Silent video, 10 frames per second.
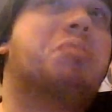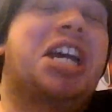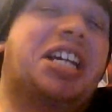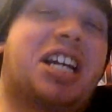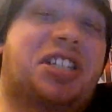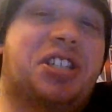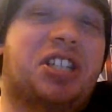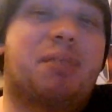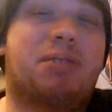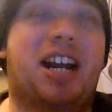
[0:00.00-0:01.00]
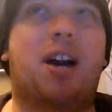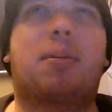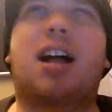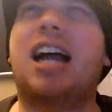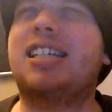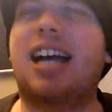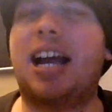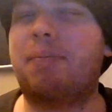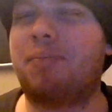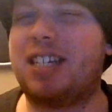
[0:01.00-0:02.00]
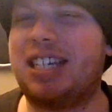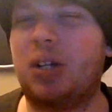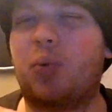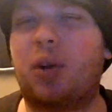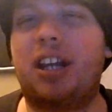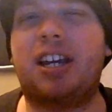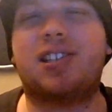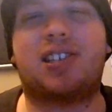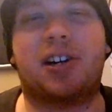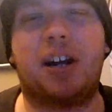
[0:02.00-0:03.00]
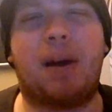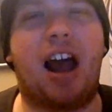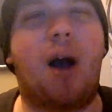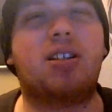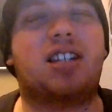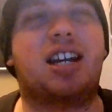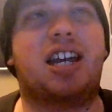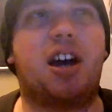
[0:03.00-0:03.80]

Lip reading: it doesn't seem terrible. I'm still really concerned about how it's going to